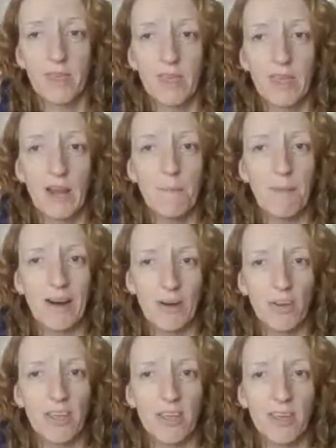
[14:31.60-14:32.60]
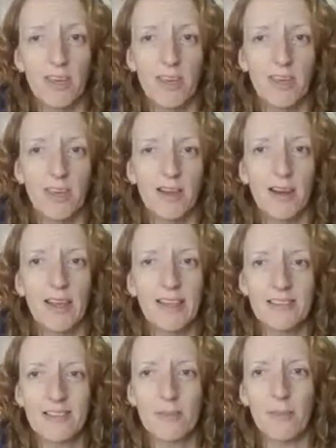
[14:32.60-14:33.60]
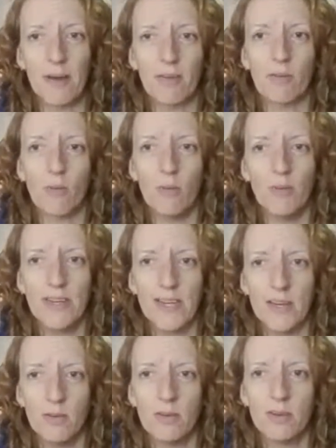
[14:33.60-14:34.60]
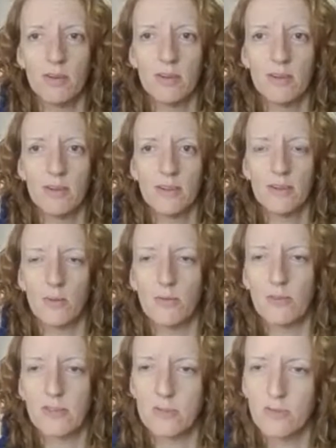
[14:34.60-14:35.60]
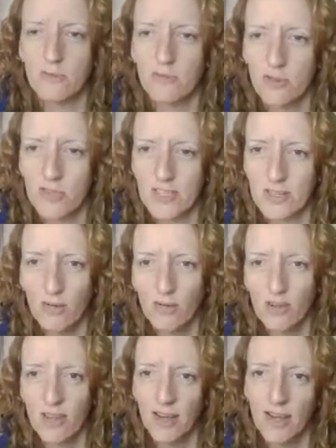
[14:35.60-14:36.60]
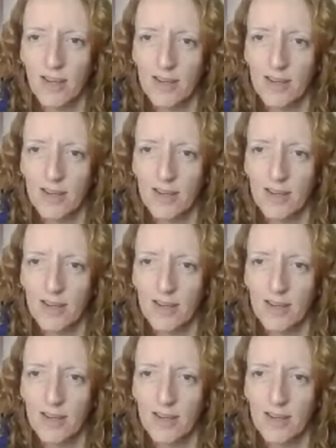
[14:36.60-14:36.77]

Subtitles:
You're like bionic. Lisa's a bionic woman now. We've just discovered that.